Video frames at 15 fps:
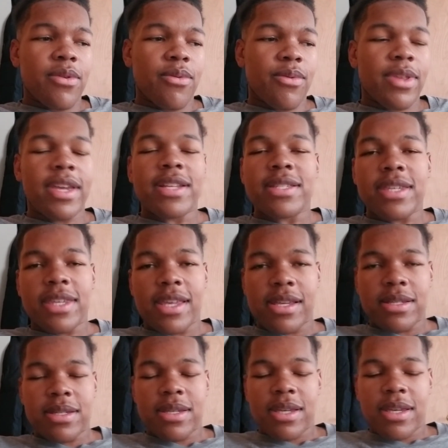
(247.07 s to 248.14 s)
relating to
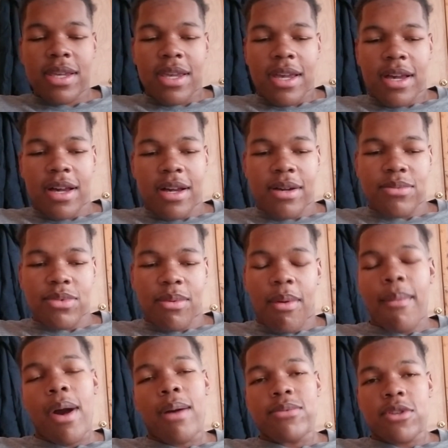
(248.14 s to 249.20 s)
this, that my
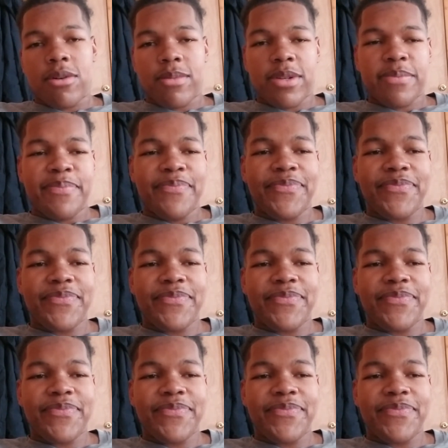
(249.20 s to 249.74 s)
mom told me,